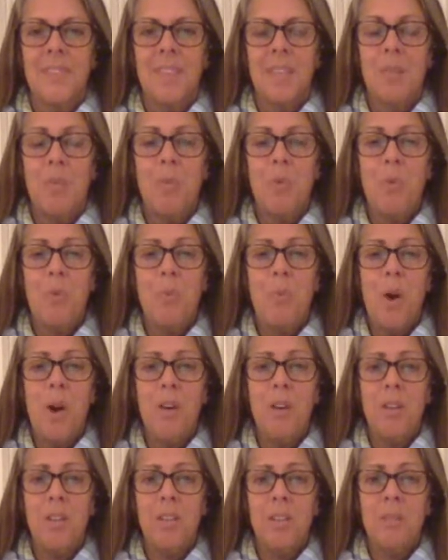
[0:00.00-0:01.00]
Well,
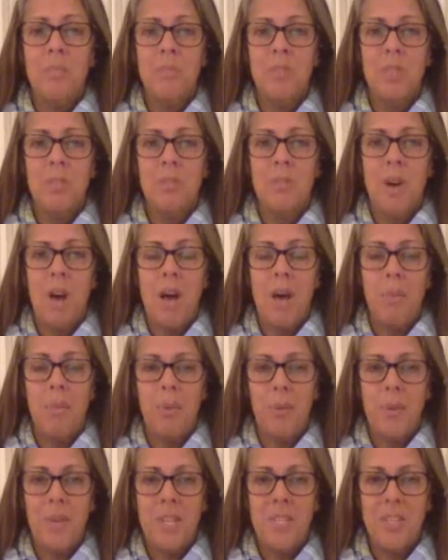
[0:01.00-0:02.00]
welcome to
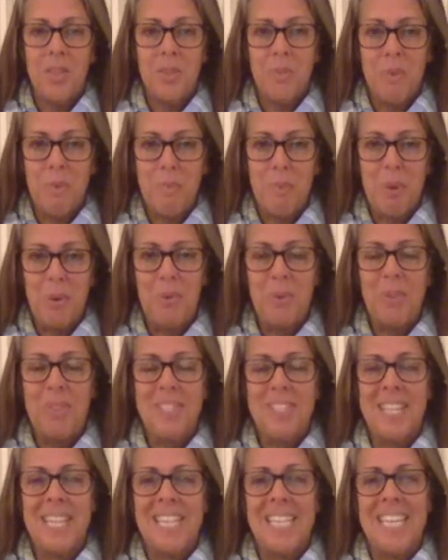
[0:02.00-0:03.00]
Operation Remote
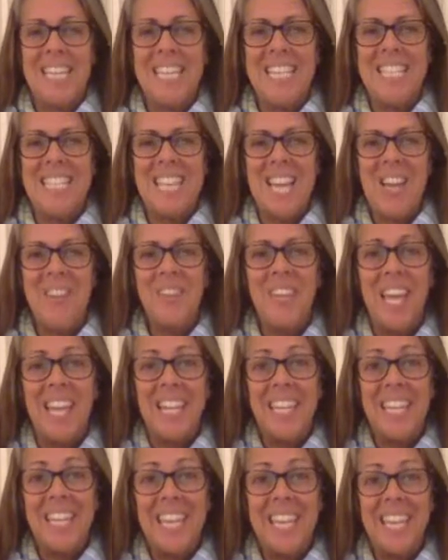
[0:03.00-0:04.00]
Resilience. I'm
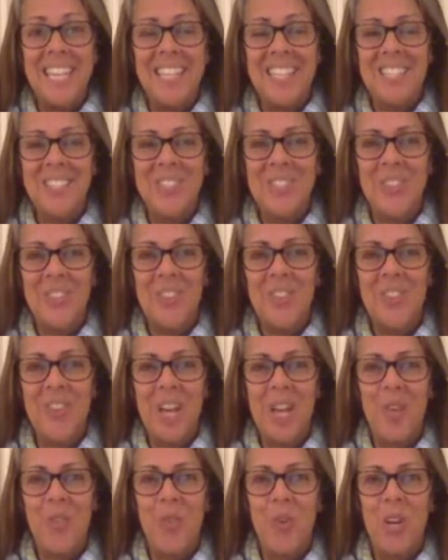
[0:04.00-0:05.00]
Kelly Gant, a
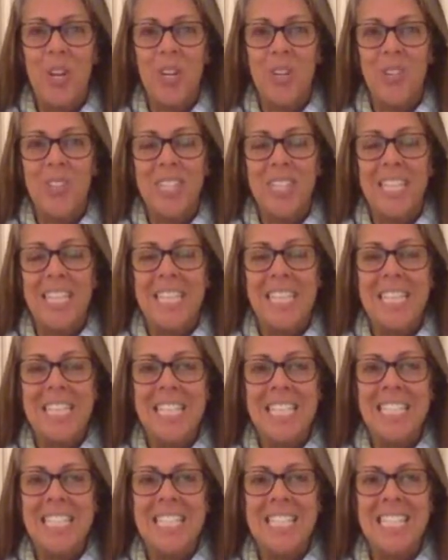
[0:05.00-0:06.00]
certified Warriors at
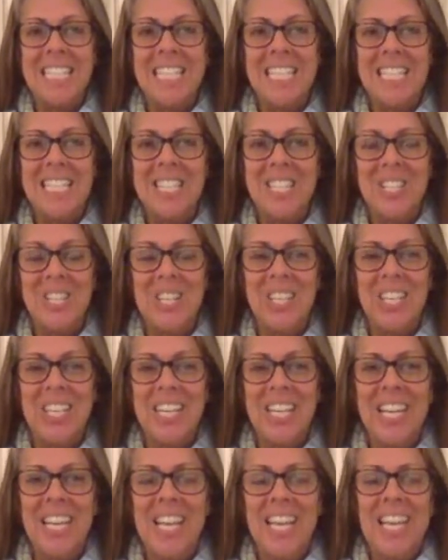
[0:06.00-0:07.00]
Ease teacher.
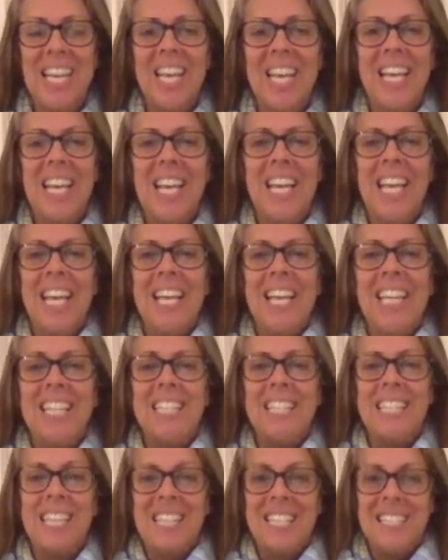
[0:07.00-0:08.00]

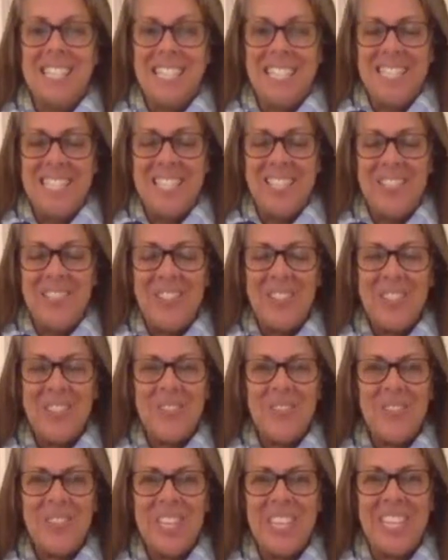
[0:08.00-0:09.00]
It's nice to see you
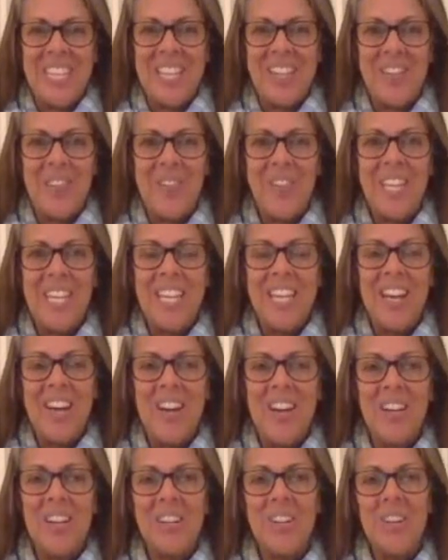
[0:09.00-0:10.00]
this morning. We
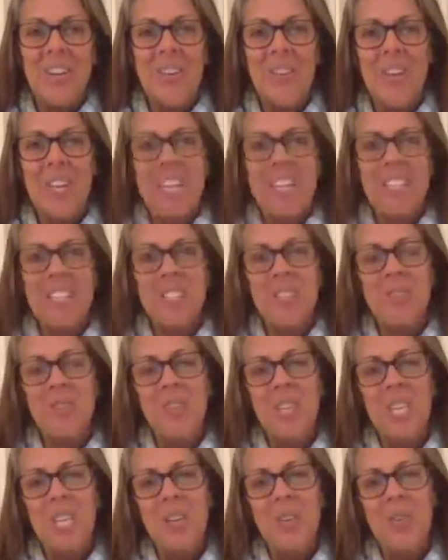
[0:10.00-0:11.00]
are going to
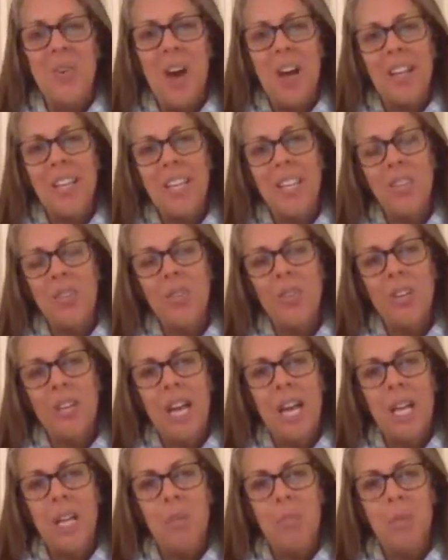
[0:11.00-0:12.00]
be walking through a
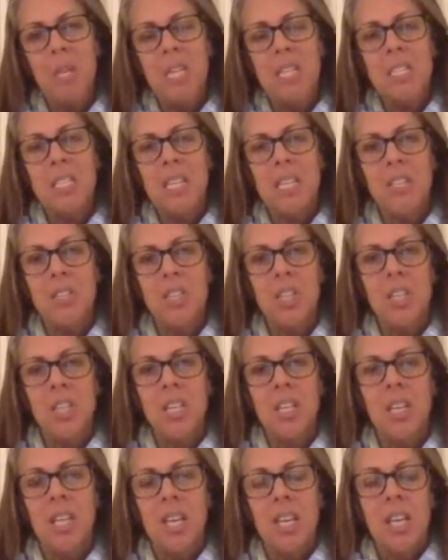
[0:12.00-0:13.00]
guided
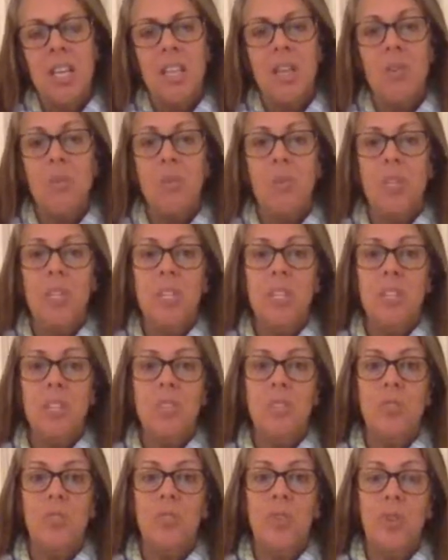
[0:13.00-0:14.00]
meditation that really
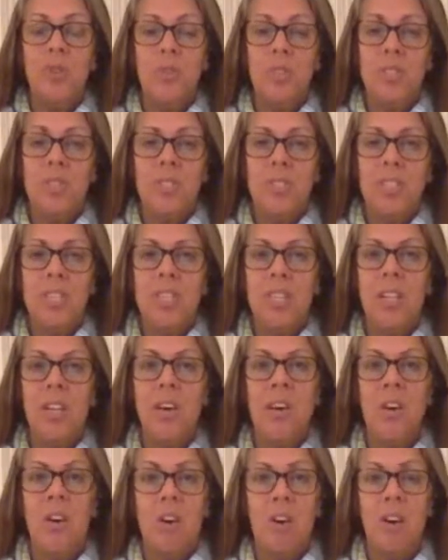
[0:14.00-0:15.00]
is focusing
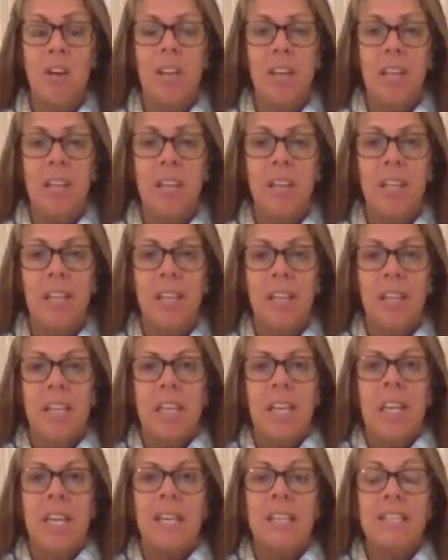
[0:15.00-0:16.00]
on
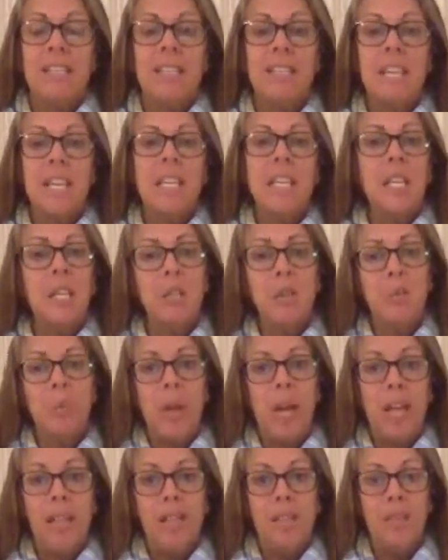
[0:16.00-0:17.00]
extending the
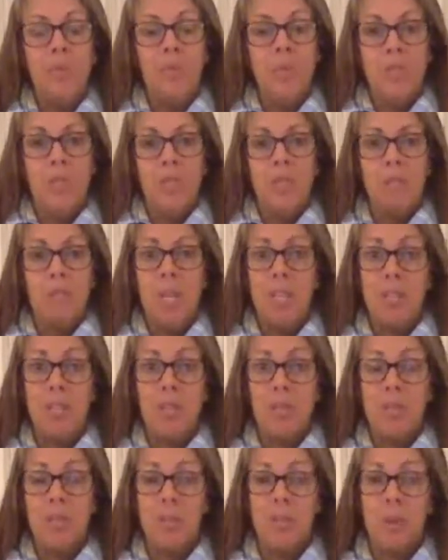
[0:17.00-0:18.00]
breath, which is meant
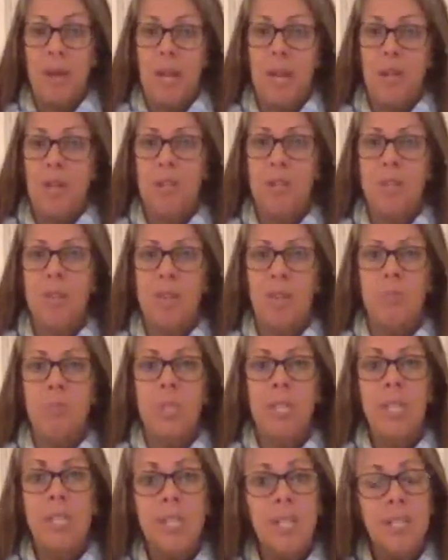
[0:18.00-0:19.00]
to inspire some
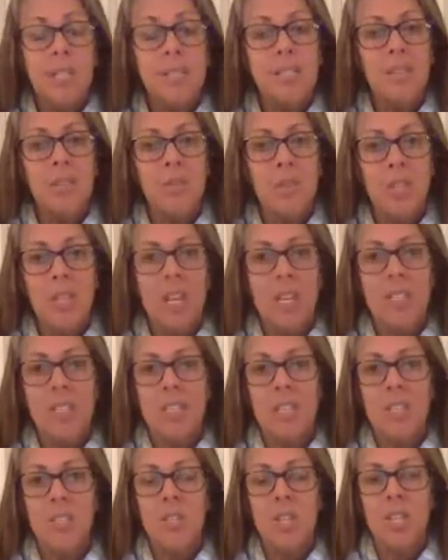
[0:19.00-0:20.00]
ease and
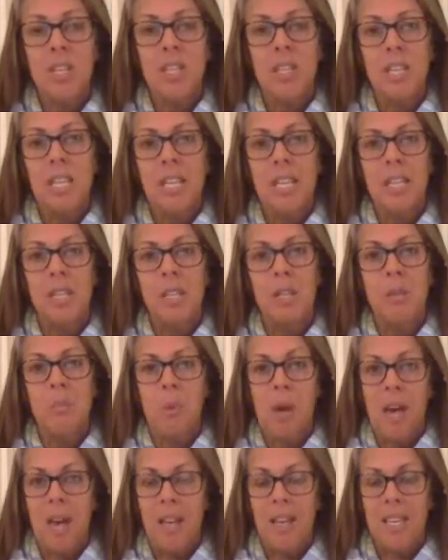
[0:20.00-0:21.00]
relaxation in the
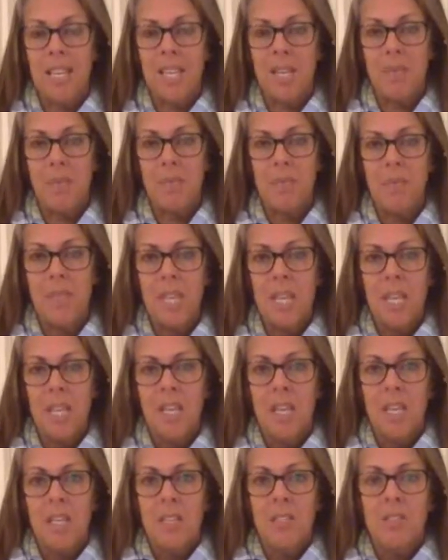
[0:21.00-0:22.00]
body.
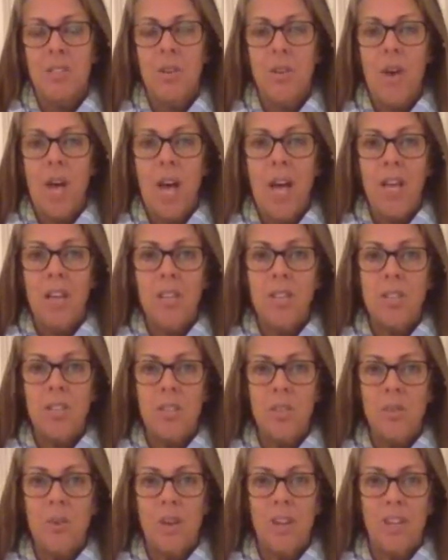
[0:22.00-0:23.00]
So, as
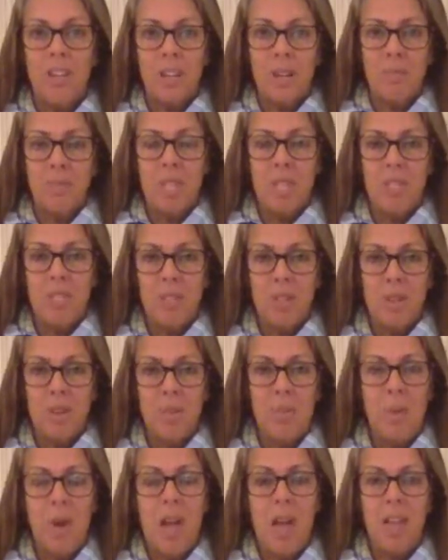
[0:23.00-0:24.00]
you are coming to your
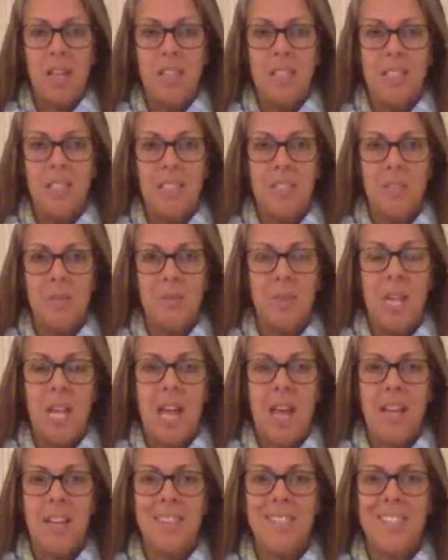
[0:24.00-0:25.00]
practice, I'm going to
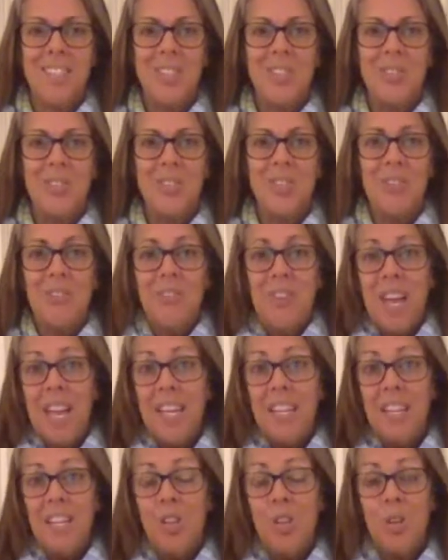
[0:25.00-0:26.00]
ask you to
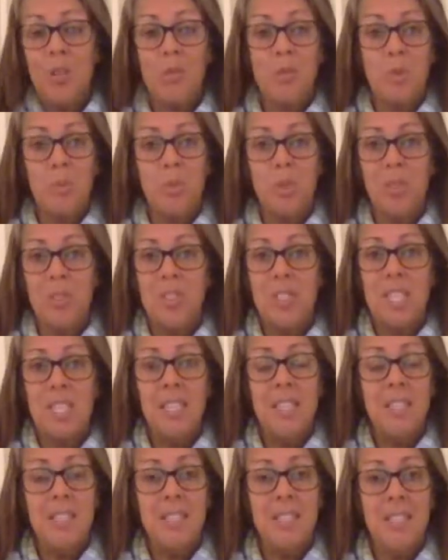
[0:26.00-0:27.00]
find a comfortable
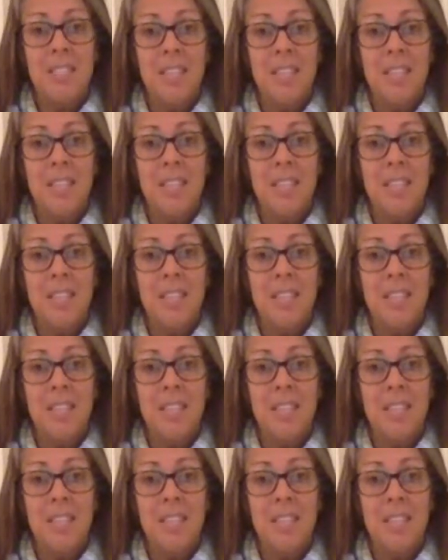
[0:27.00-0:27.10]
seat.